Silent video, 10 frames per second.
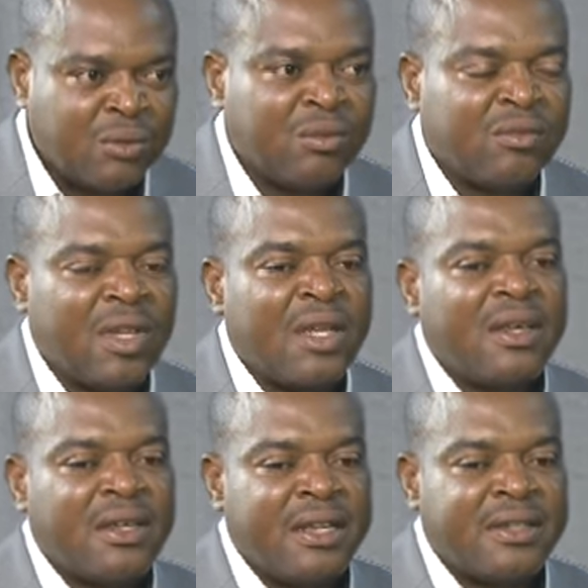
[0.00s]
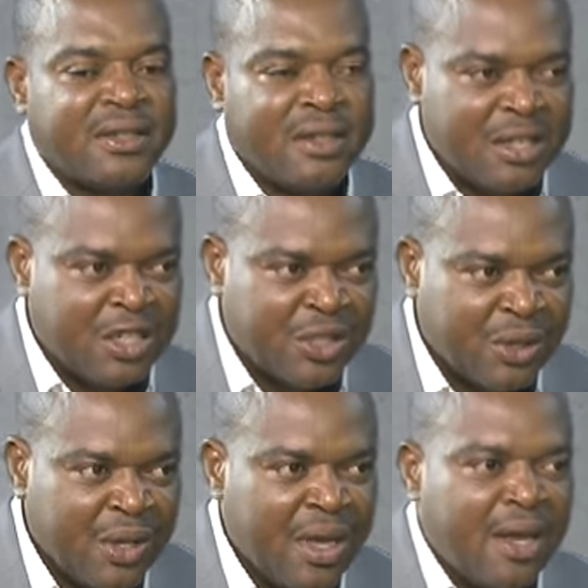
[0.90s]
In Cameroon. Yes. All right.
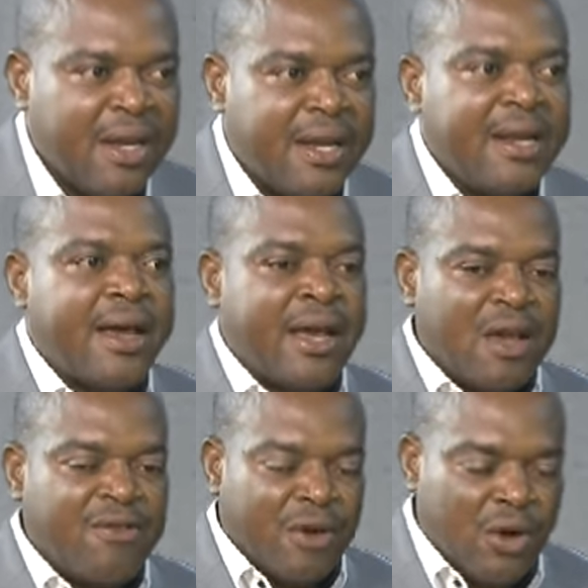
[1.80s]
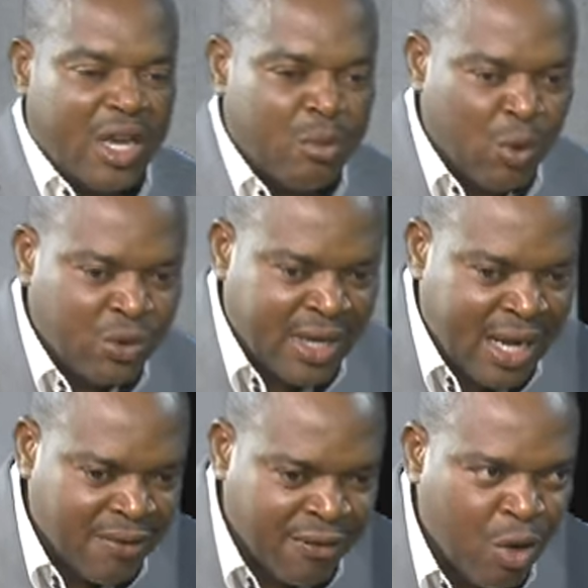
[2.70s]
Oh, that's Then good. I have yes. other books. I
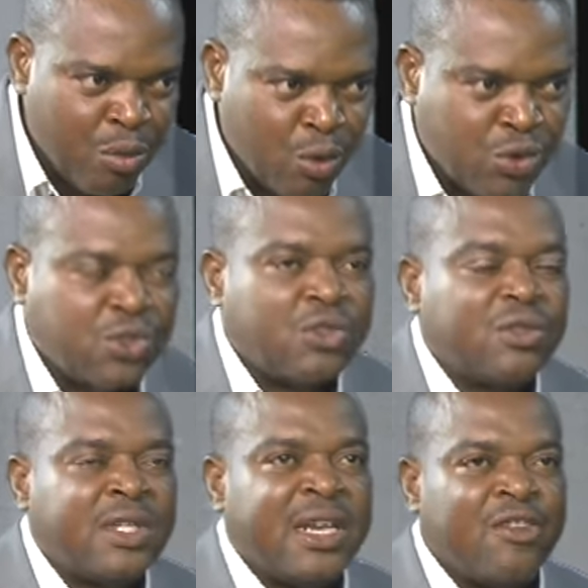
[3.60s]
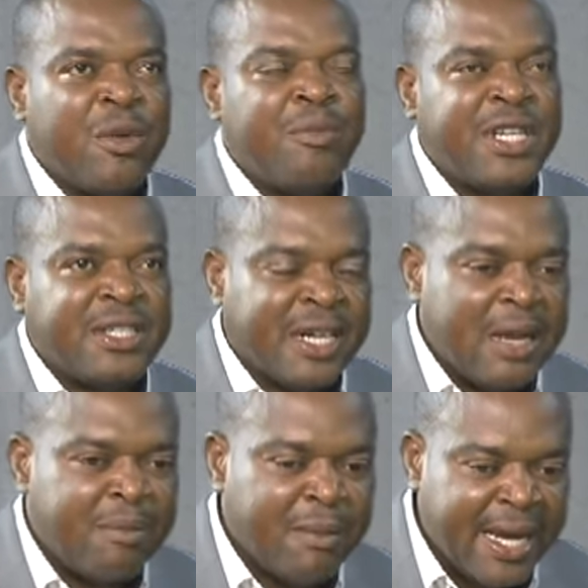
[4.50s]
have four books that have been
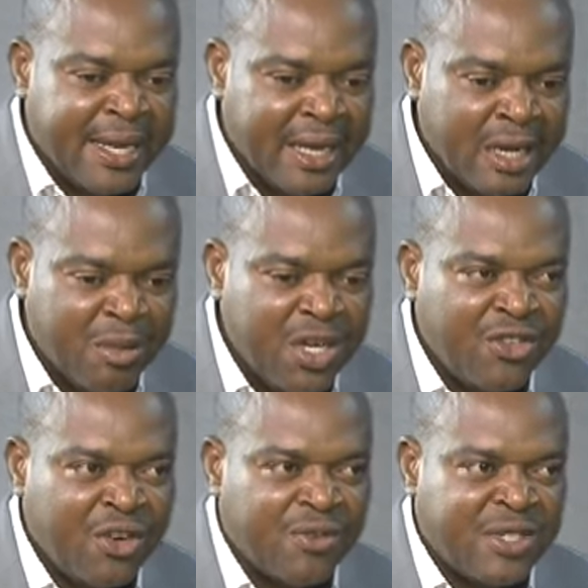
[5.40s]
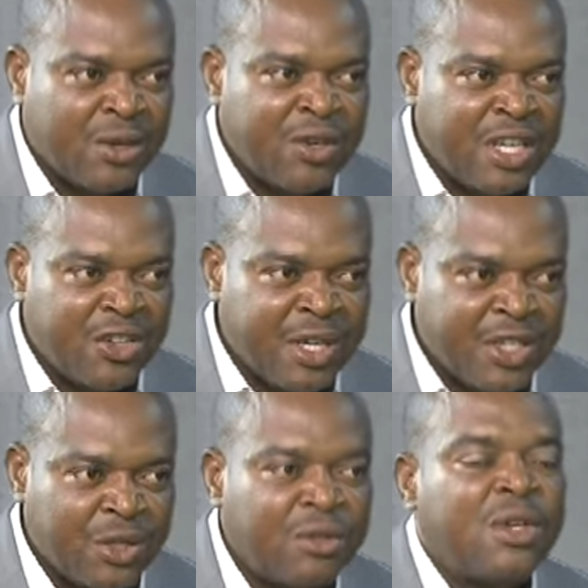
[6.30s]
prescribed by the Ministry of Secondary
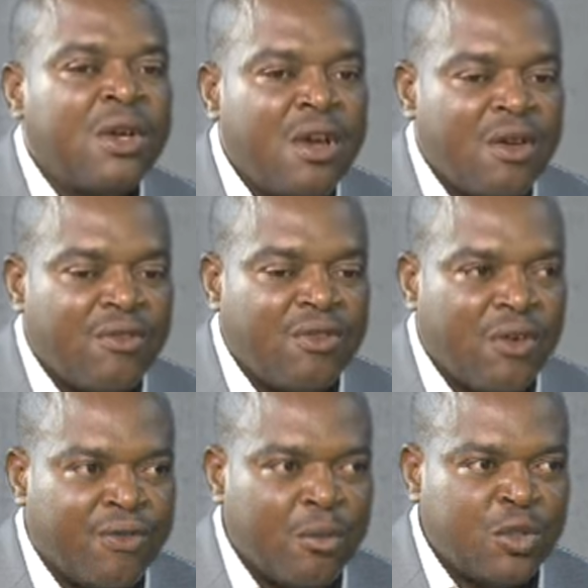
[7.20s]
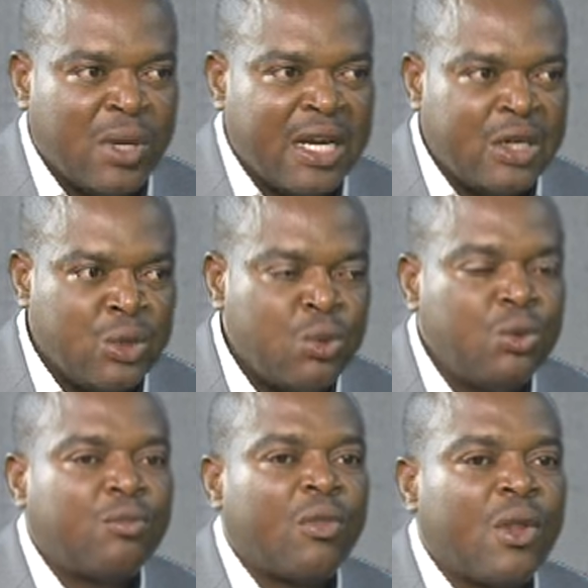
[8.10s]
Education. Yeah. And what are the names? Forms 1 and 2.
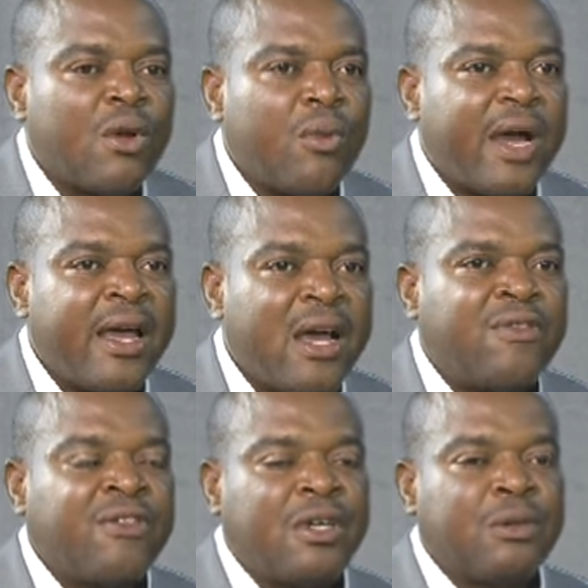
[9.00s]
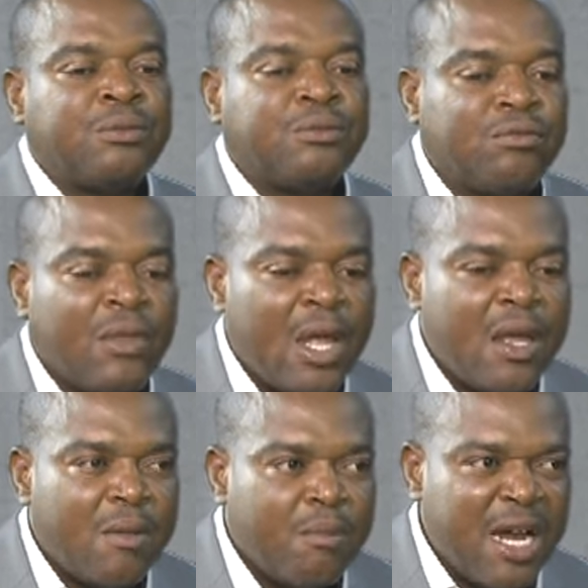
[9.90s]
I have um,
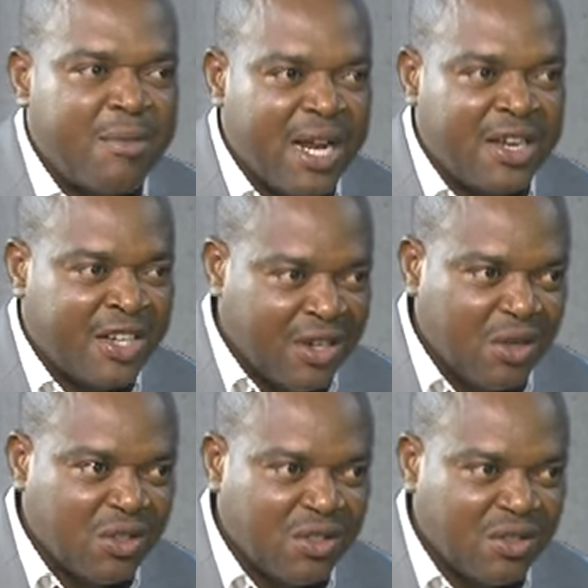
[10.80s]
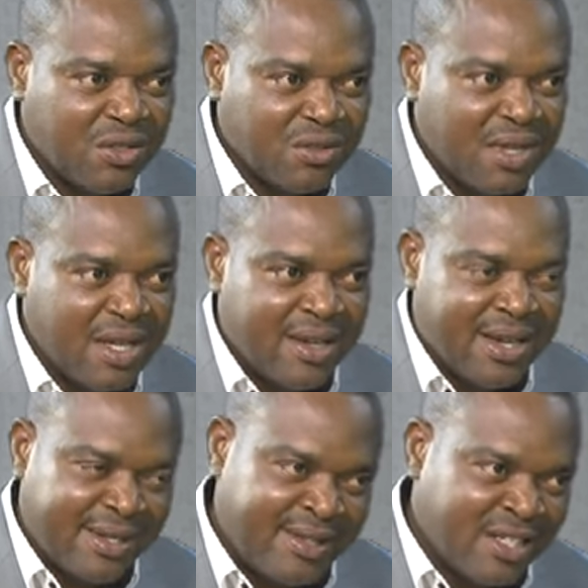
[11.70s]
Madmen and Traitors.
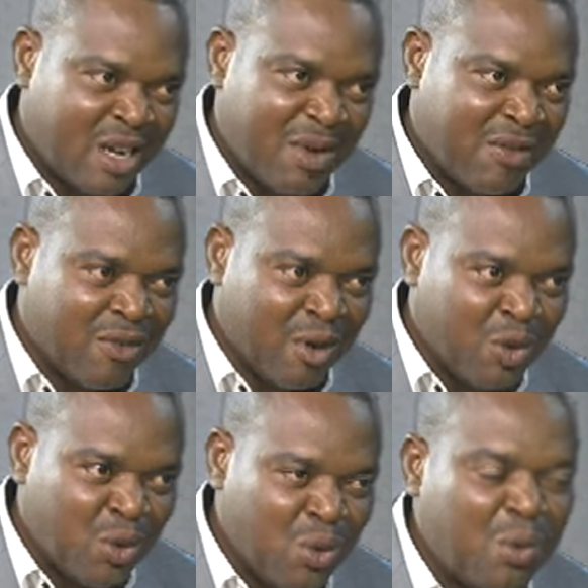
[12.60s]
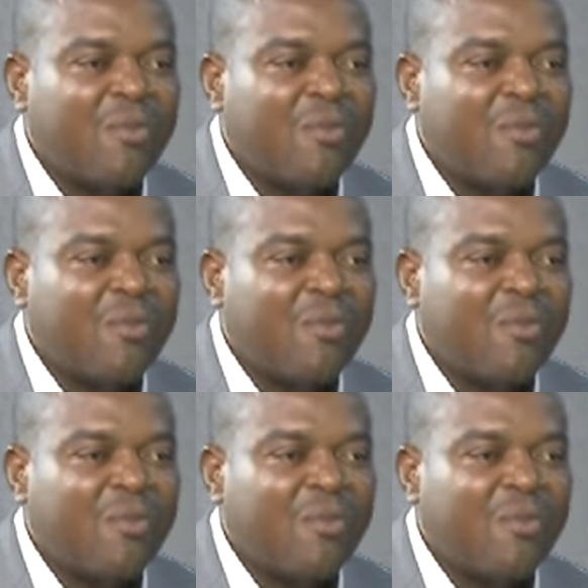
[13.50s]
That is drama for Form 2.